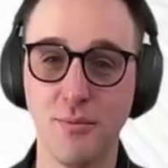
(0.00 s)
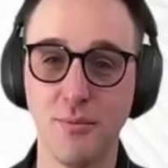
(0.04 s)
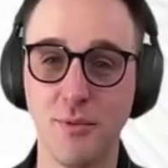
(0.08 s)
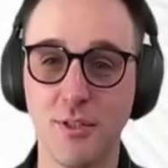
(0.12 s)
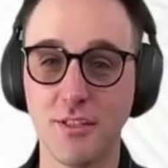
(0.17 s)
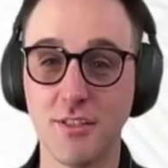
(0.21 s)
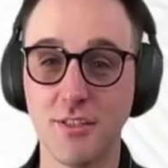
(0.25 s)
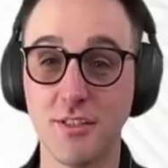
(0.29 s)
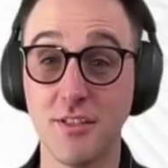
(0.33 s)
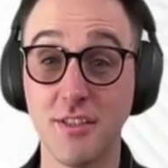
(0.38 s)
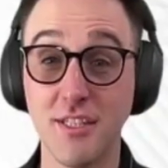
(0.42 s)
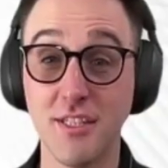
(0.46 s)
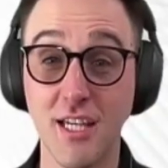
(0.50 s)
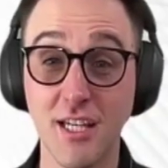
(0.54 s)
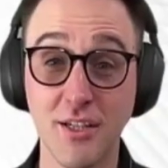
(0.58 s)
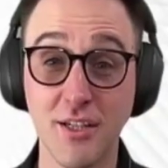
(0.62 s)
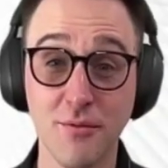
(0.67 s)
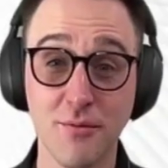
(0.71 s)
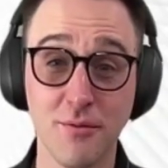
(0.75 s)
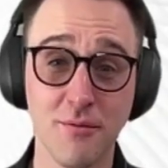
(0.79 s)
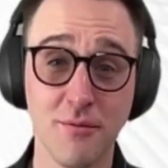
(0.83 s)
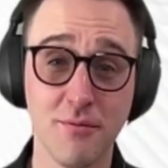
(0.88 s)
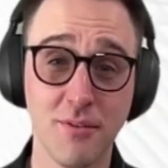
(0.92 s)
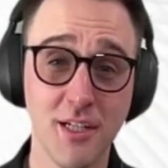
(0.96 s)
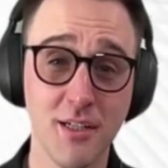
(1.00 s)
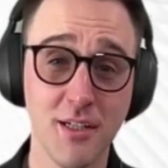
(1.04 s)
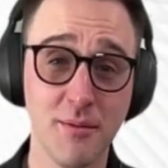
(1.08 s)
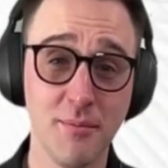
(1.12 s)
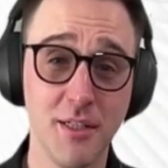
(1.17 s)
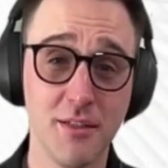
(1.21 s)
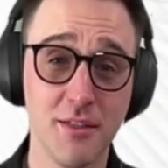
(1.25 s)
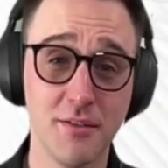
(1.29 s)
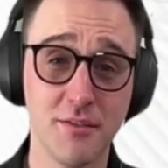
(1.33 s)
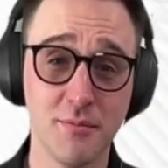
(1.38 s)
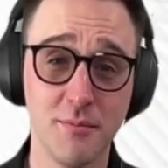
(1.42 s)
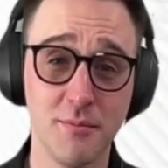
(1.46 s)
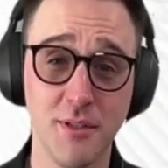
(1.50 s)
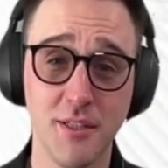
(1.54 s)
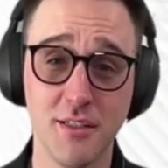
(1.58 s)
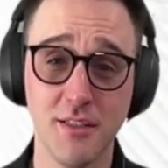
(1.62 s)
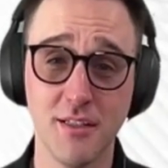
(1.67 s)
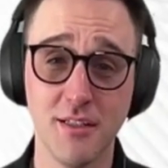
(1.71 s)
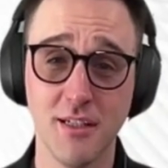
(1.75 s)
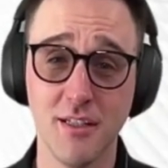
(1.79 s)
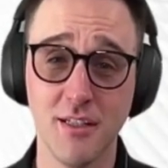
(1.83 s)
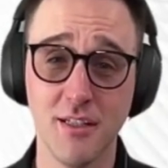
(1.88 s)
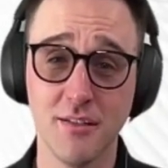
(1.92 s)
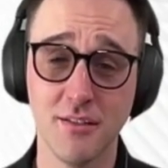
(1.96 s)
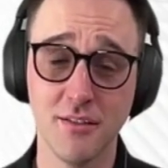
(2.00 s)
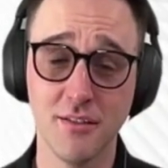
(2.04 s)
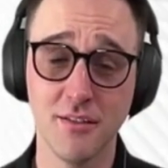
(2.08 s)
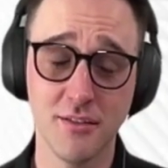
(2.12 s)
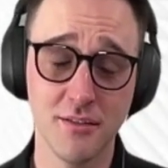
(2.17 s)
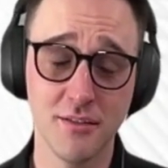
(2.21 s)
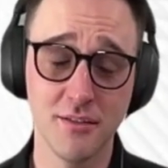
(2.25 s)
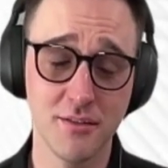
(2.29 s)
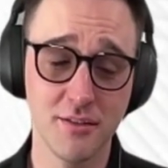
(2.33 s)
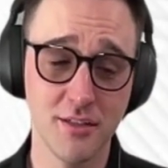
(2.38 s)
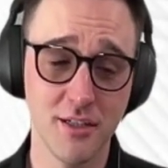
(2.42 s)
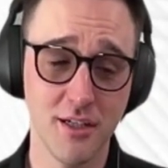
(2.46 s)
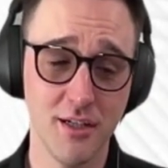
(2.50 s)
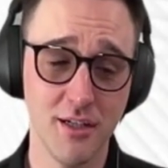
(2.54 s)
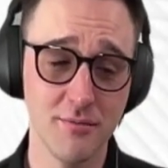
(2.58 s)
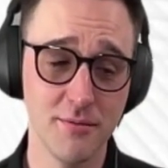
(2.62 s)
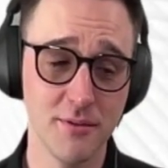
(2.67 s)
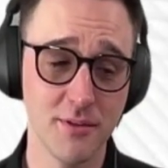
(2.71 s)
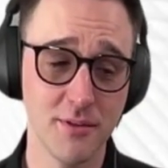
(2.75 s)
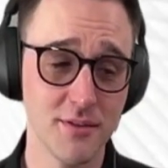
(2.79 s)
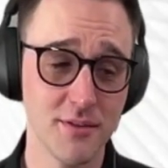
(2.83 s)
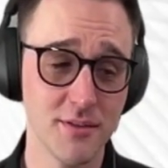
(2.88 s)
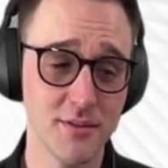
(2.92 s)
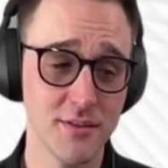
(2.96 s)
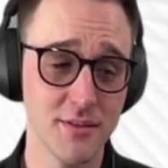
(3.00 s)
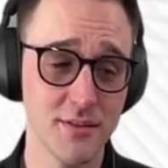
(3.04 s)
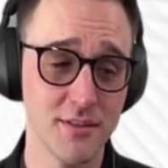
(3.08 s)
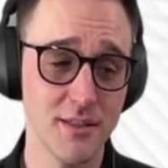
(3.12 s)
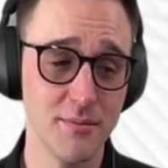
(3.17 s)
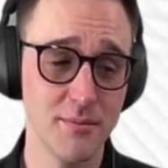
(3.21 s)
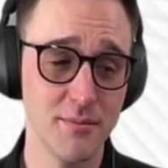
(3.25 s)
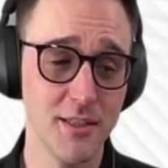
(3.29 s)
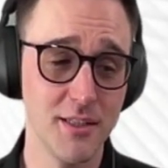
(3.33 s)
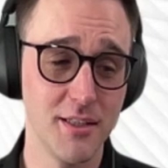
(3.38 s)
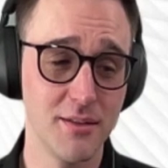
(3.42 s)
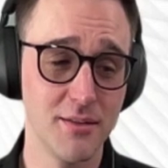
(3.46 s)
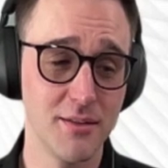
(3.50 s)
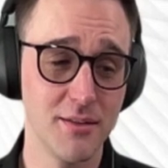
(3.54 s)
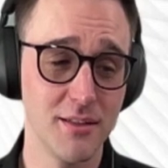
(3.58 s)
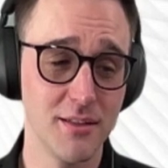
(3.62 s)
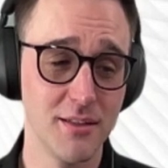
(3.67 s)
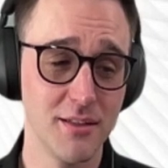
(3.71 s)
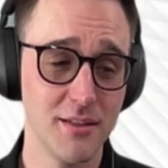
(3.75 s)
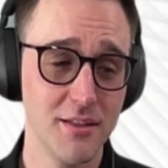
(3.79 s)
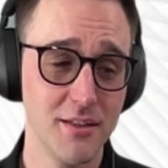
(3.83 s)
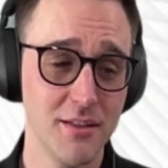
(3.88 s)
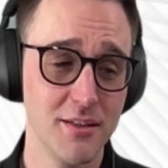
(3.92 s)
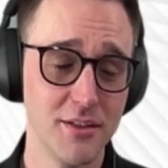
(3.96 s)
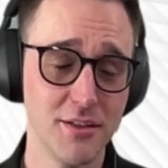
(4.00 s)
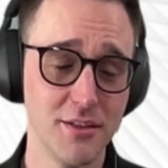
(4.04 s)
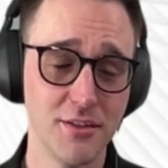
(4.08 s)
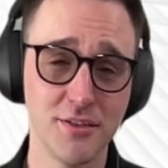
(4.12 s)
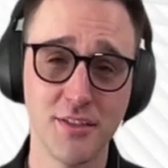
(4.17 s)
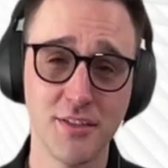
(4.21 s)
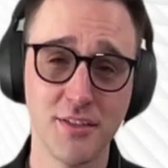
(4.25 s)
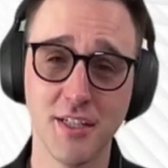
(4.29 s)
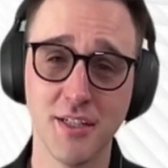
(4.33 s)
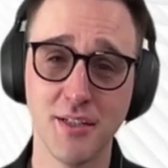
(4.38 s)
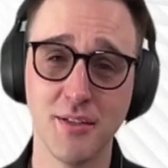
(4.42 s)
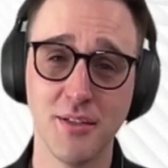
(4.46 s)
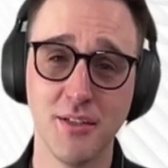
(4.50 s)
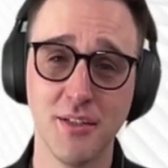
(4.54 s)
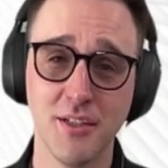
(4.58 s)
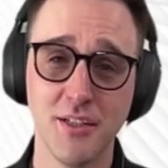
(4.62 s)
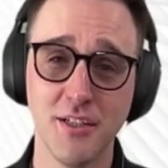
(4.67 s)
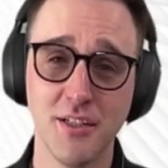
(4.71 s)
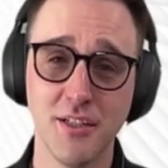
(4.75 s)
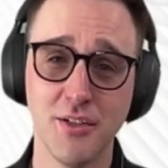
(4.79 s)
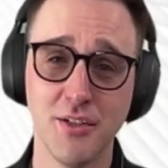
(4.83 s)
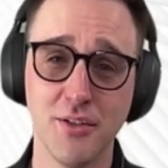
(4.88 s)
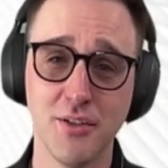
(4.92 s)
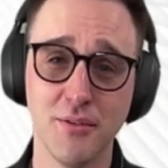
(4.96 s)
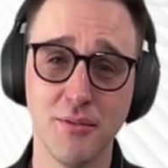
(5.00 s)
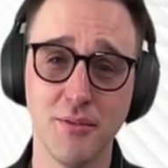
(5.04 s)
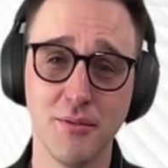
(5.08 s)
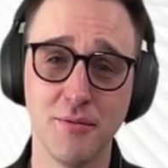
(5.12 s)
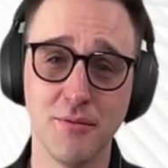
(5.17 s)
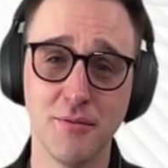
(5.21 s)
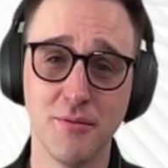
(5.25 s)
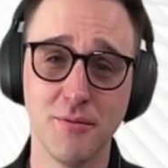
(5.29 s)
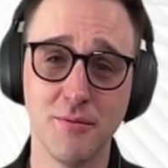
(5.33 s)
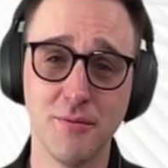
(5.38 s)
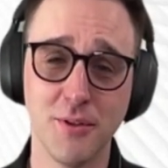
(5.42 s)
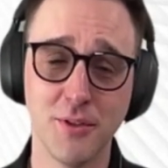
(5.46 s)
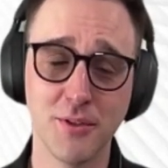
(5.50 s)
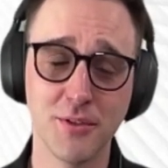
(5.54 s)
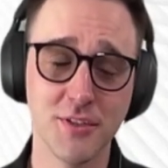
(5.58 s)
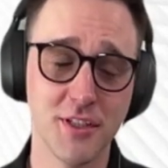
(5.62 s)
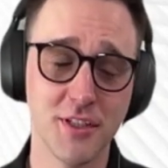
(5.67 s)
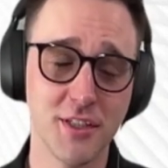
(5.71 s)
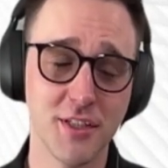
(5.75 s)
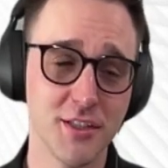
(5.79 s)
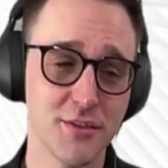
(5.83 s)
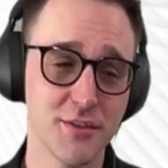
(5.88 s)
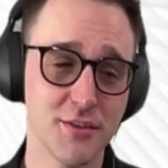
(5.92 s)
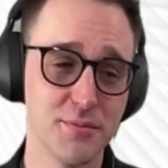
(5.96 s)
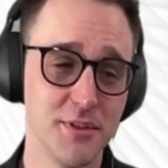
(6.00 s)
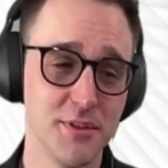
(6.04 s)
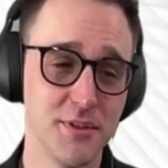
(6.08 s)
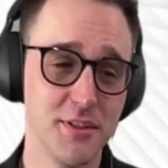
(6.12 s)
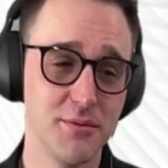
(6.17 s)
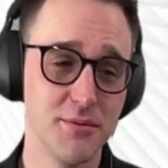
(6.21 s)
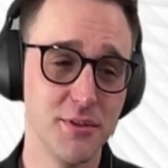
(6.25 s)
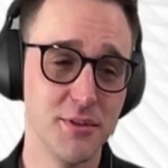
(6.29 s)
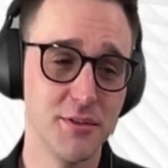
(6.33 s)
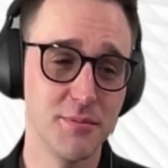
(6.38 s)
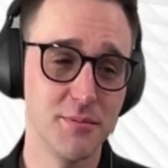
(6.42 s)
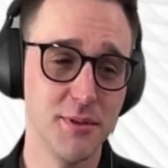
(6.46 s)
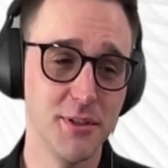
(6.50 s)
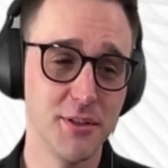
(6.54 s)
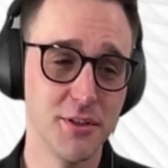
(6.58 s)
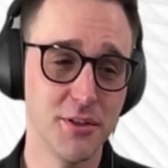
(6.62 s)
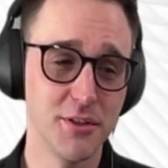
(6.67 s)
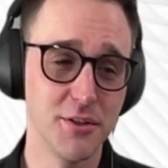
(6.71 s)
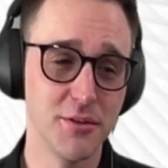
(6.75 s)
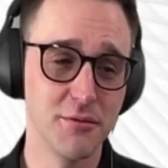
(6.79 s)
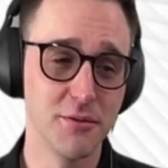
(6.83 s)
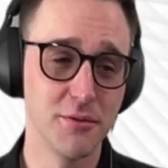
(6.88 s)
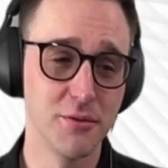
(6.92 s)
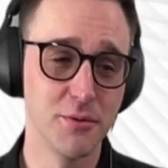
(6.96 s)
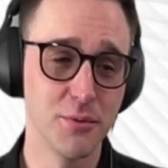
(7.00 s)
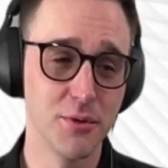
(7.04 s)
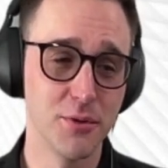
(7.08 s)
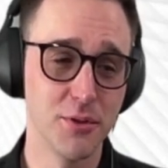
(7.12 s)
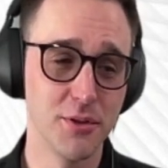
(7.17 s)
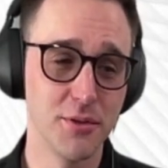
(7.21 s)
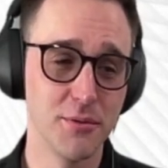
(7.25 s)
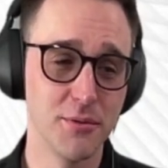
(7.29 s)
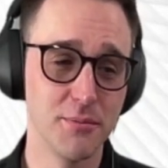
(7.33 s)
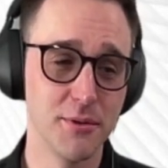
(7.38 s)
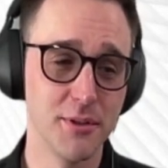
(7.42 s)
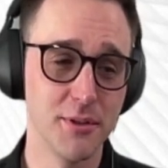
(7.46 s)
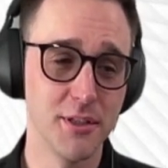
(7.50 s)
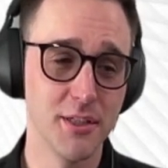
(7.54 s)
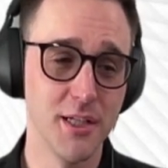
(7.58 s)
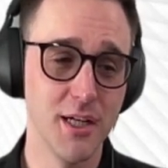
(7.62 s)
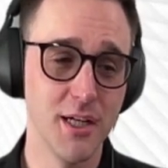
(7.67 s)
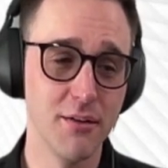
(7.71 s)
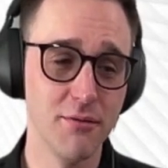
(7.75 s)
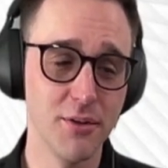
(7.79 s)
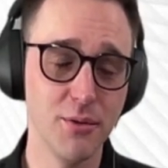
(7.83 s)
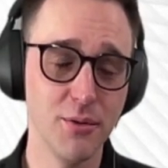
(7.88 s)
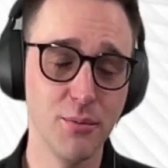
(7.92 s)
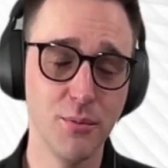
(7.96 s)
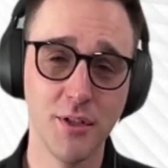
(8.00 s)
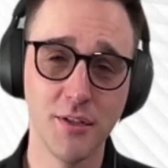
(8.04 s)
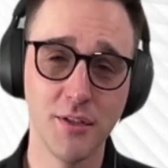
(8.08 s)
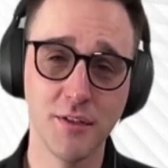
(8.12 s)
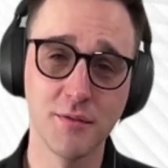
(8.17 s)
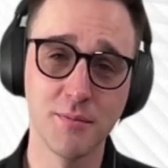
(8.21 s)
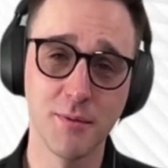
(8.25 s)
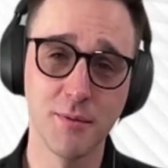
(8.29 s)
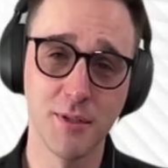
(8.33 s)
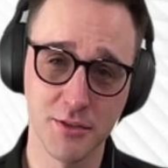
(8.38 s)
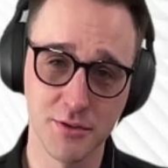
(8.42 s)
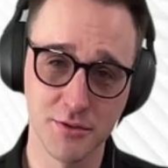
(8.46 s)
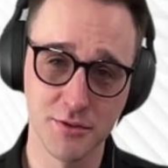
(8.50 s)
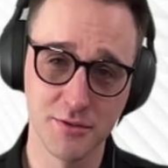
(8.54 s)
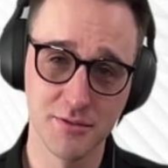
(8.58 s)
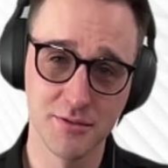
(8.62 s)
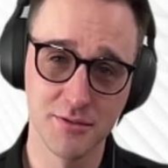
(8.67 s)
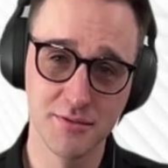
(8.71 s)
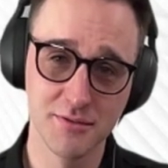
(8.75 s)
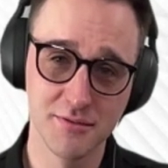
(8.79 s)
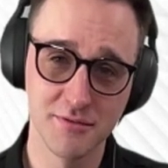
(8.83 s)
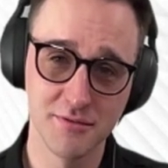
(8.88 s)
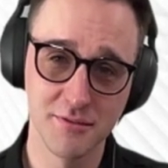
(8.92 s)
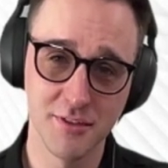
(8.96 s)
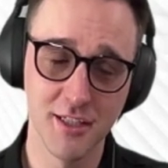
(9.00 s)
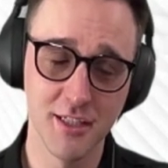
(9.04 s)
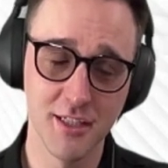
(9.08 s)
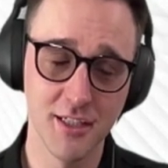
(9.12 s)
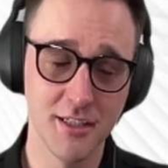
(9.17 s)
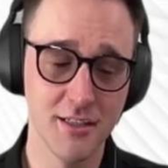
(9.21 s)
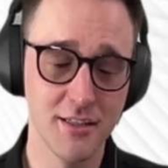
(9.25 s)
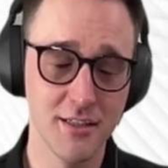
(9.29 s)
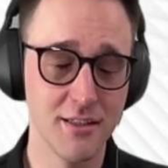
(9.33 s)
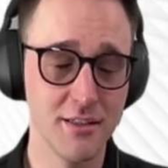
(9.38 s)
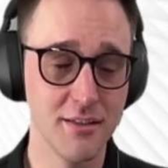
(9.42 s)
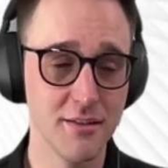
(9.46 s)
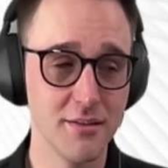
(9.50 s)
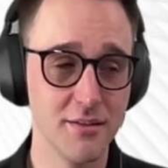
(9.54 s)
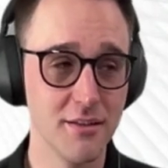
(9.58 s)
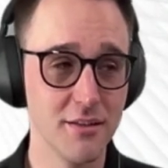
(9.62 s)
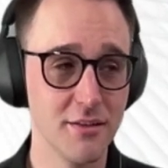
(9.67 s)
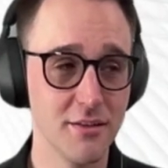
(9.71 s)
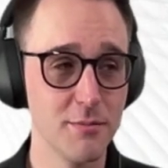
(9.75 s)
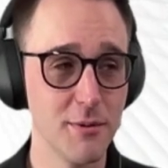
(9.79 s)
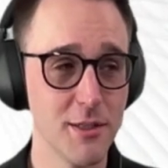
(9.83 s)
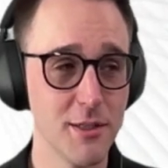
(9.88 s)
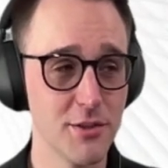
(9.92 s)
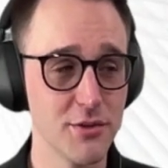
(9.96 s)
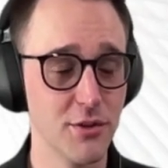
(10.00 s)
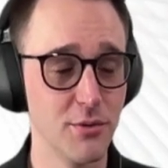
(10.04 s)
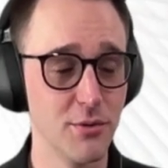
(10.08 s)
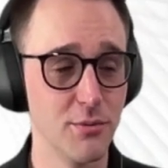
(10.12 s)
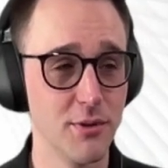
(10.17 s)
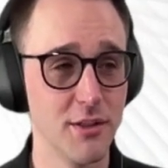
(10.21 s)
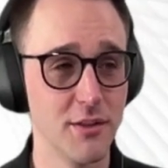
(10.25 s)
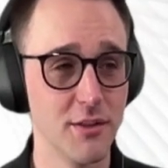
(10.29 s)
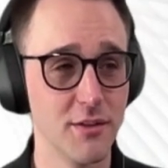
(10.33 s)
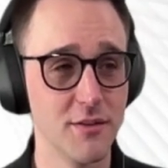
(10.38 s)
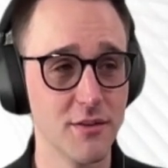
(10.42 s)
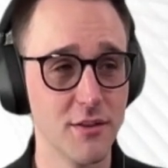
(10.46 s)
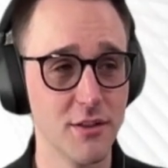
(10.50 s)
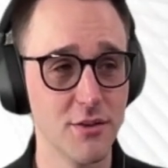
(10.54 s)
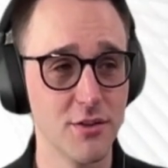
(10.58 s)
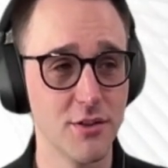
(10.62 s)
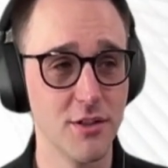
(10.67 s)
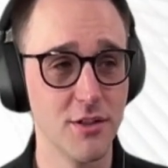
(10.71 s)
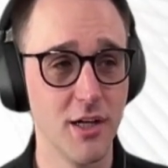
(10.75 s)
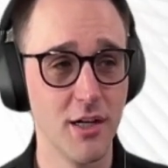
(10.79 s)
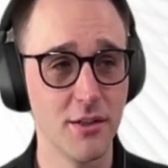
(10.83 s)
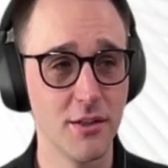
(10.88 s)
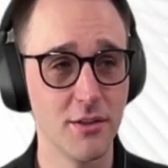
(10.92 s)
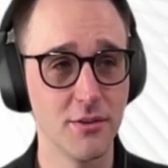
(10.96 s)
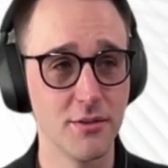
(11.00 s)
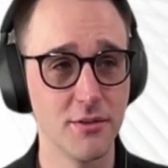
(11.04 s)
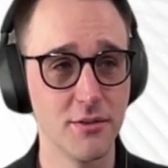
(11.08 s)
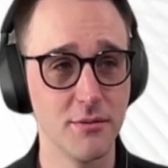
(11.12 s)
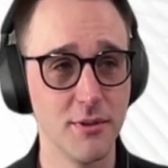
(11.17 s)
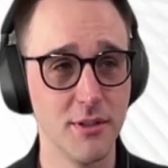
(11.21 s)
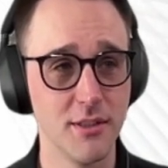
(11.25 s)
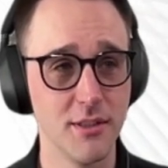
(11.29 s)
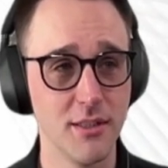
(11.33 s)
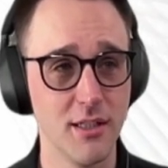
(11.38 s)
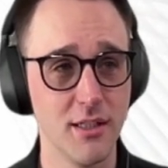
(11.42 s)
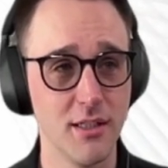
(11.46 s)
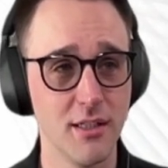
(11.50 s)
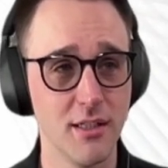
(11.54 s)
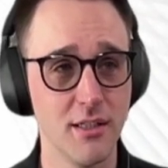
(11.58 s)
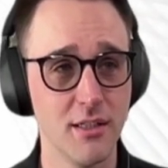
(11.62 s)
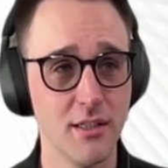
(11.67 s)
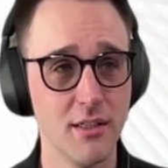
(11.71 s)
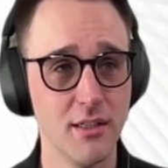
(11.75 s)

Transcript: much. And thank you for inviting me to speak at the conference. I mean, like you said, folks like us, we speak all over the world, but everyone is special, right? And especially when it's such an honor to be a